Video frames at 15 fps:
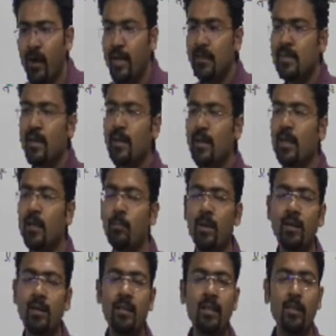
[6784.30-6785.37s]
are nothing but
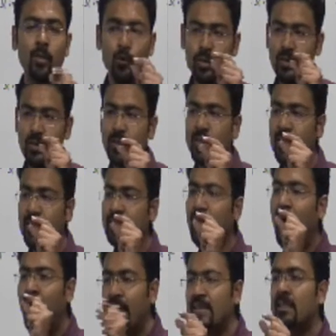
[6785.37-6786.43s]
these
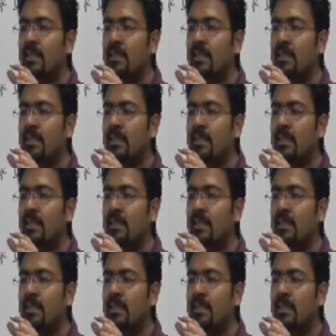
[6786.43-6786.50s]
ice